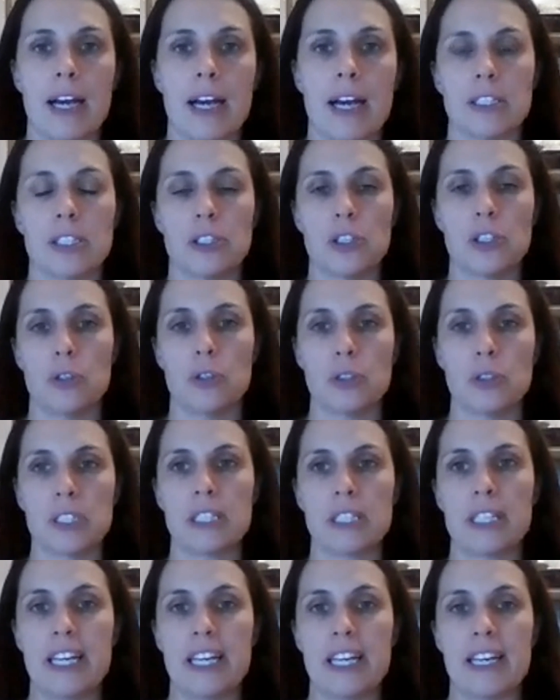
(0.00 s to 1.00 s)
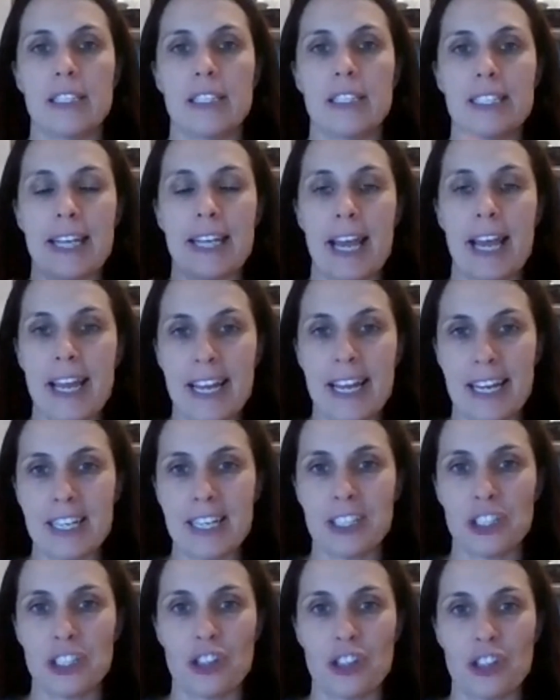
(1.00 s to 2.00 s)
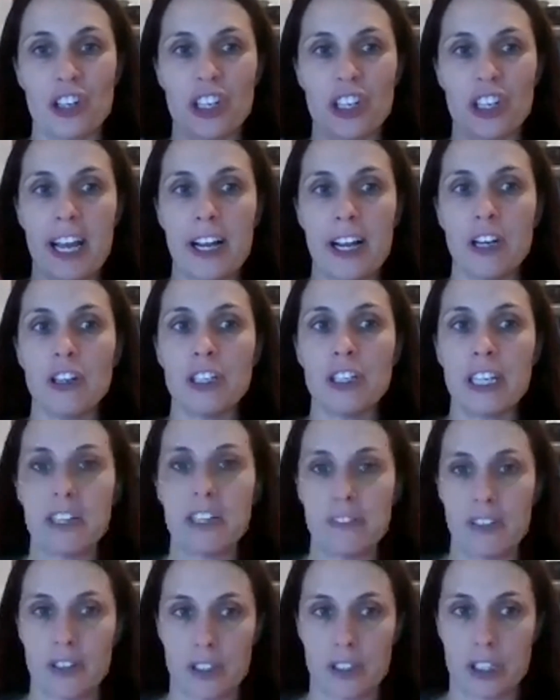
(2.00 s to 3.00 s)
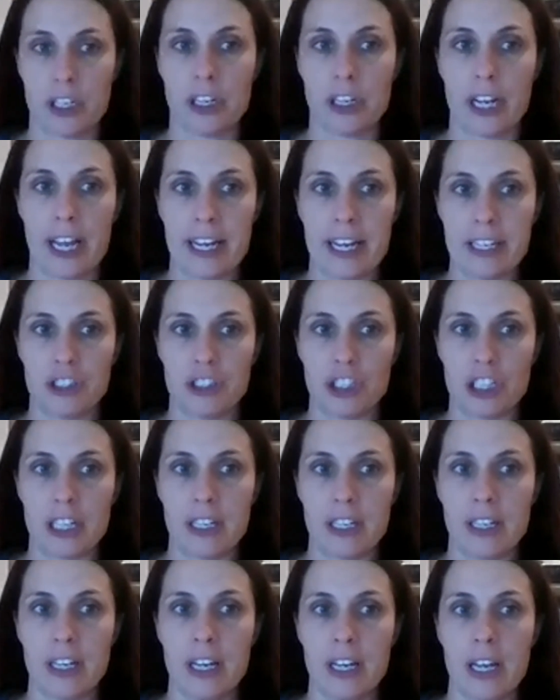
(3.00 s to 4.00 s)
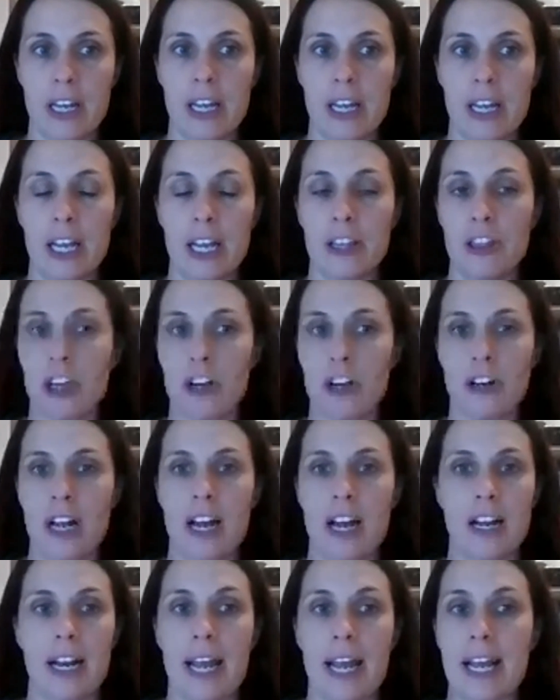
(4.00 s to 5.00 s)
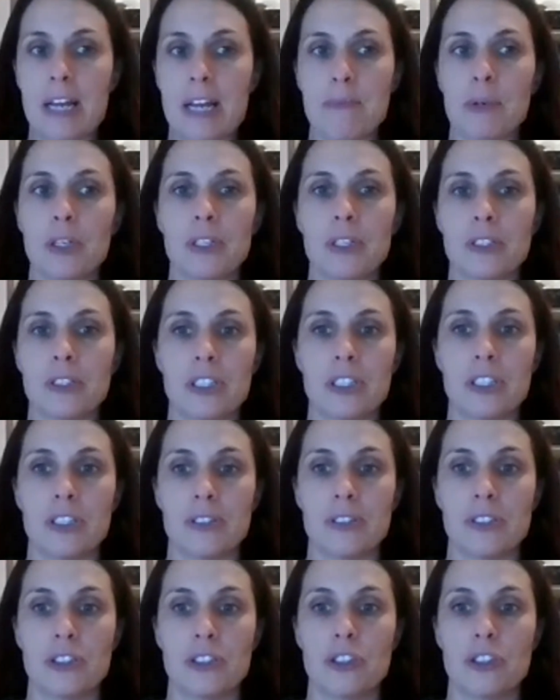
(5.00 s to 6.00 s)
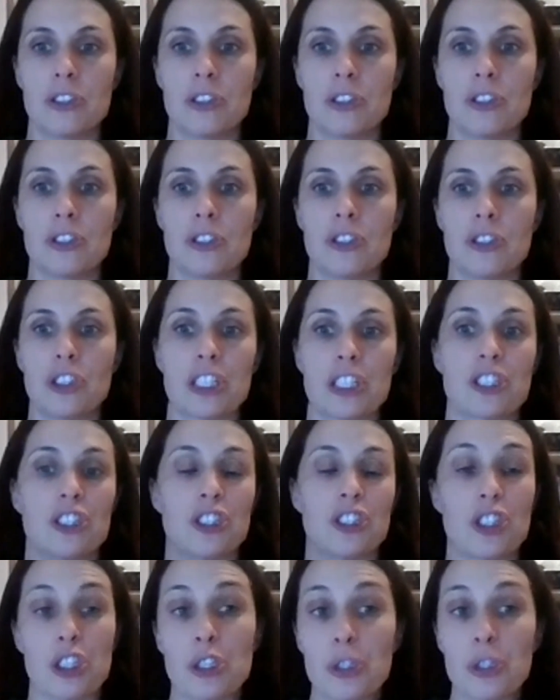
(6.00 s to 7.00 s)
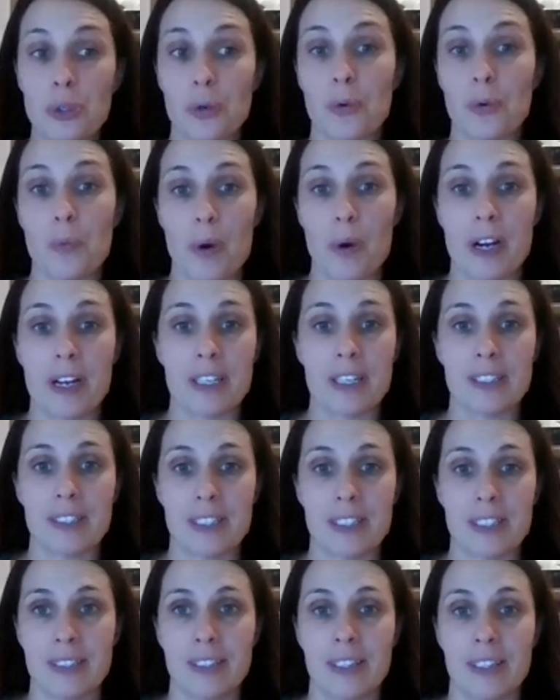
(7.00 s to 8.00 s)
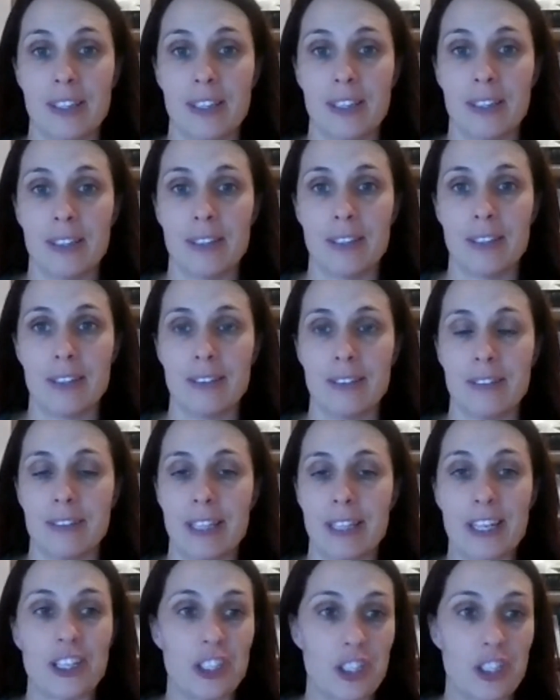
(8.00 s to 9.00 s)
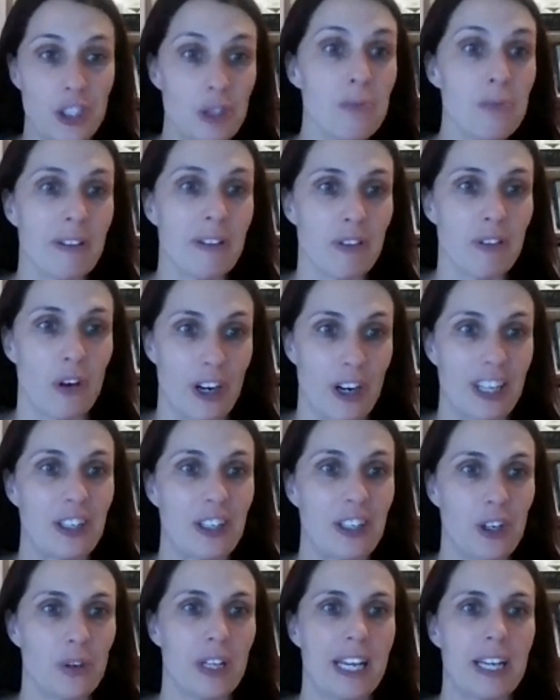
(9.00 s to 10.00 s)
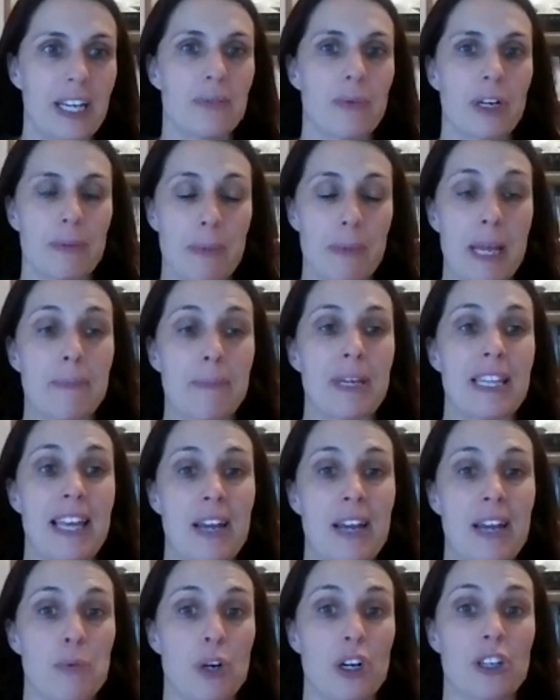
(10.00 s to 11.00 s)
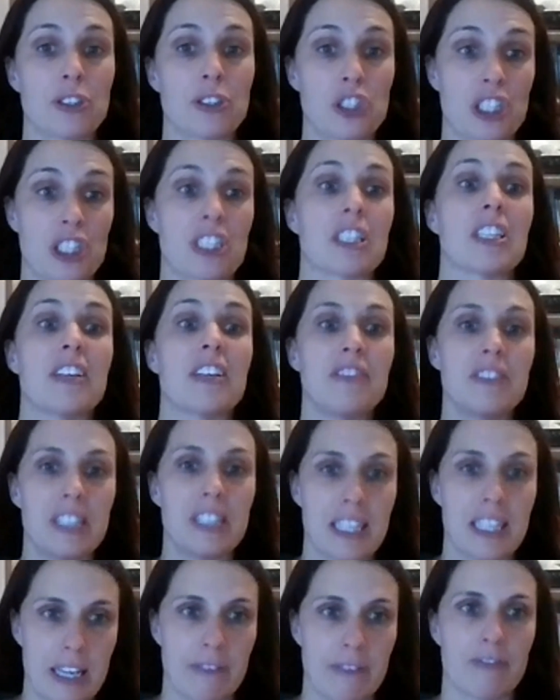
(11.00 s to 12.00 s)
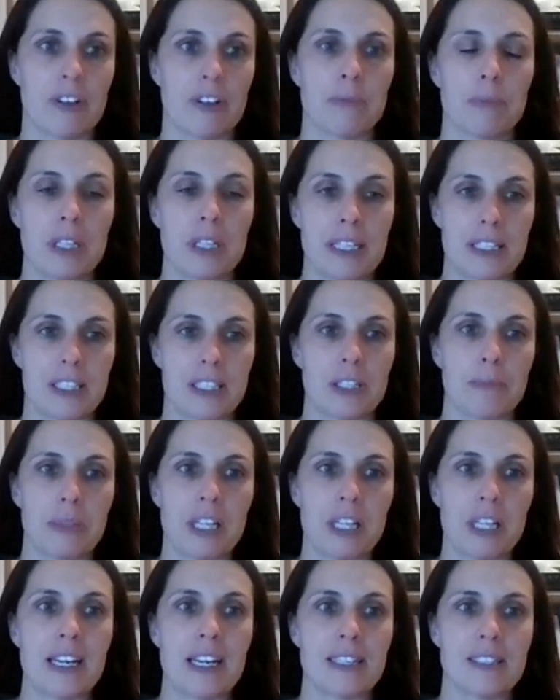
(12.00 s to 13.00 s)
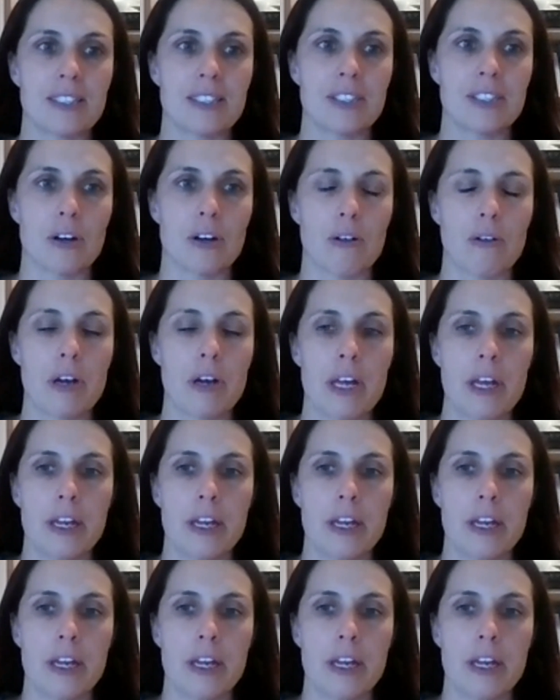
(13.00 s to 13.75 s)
as those kids age, their caregivers are aging, and they're not able to just do what they could do before, you know, like when maybe they were just lifting them from place to place. So